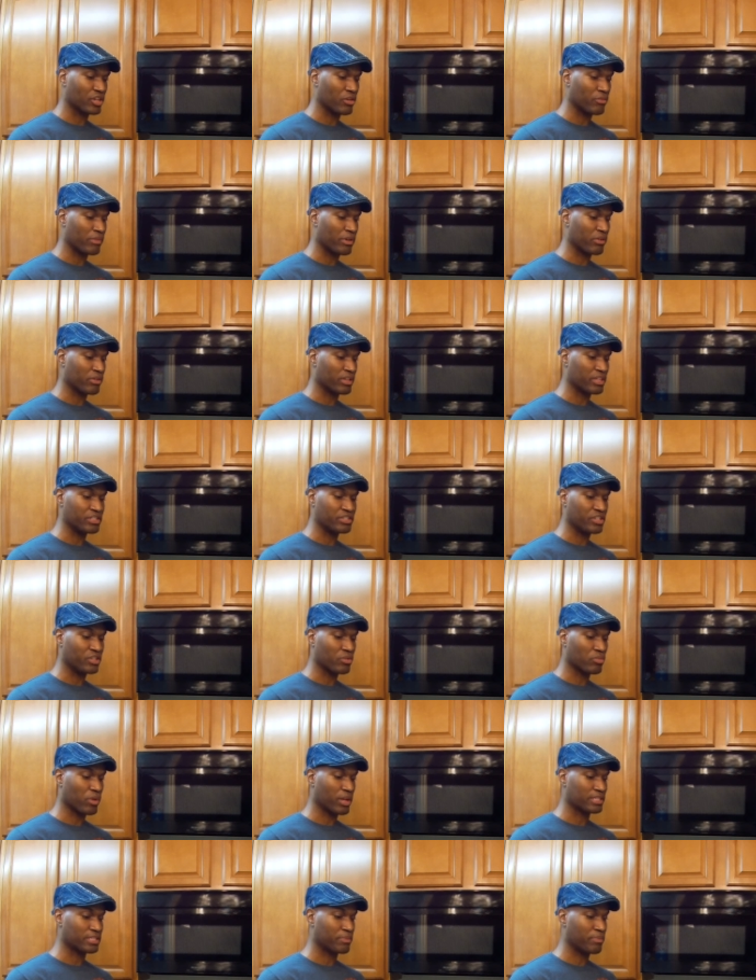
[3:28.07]
oatmeal. It gives you
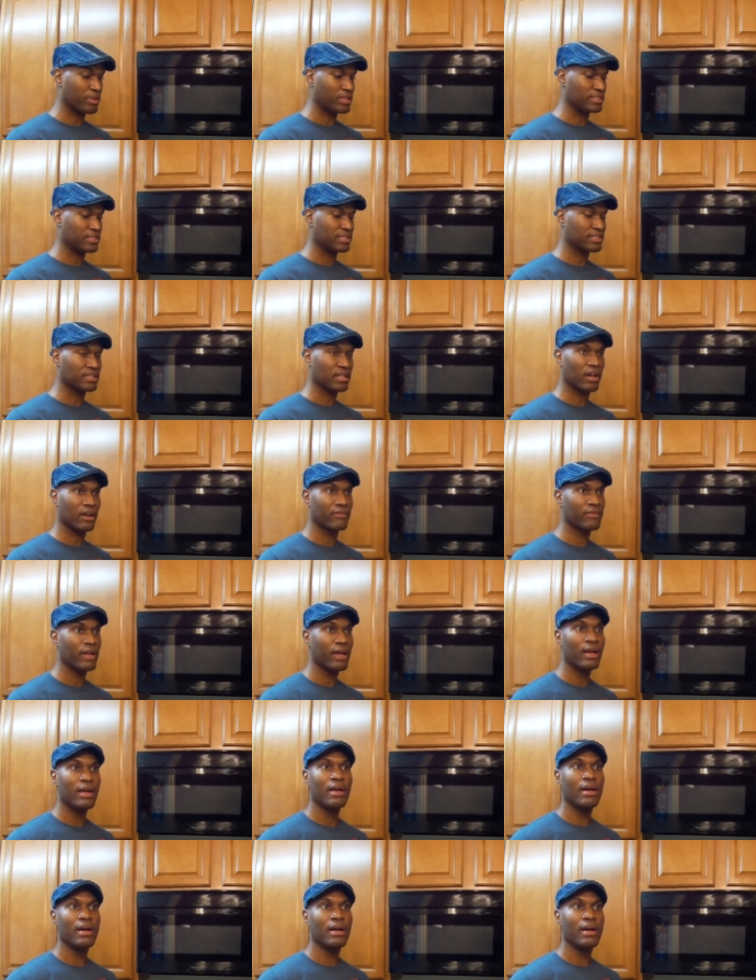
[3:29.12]
the recipes and stuff.